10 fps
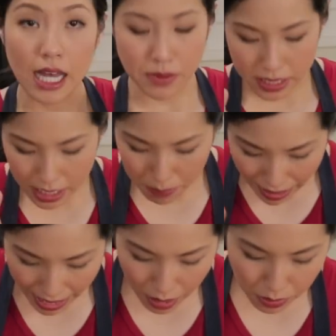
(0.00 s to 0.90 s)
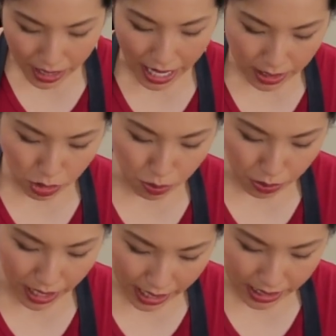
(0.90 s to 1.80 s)
I'm just gonna pound that to
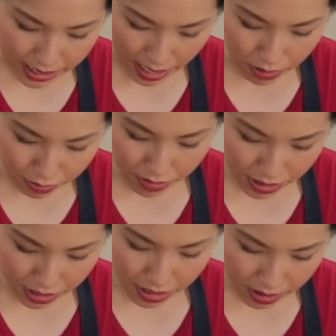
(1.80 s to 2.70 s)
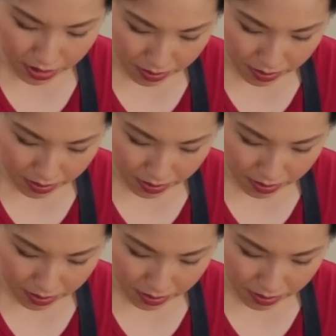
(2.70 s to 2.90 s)
break it down further.